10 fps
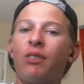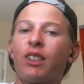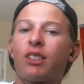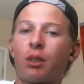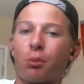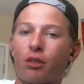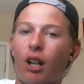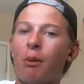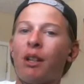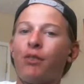even
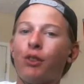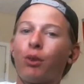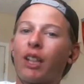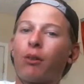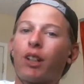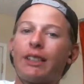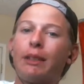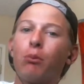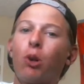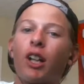subscribing if you really want to
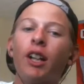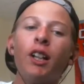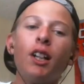see more.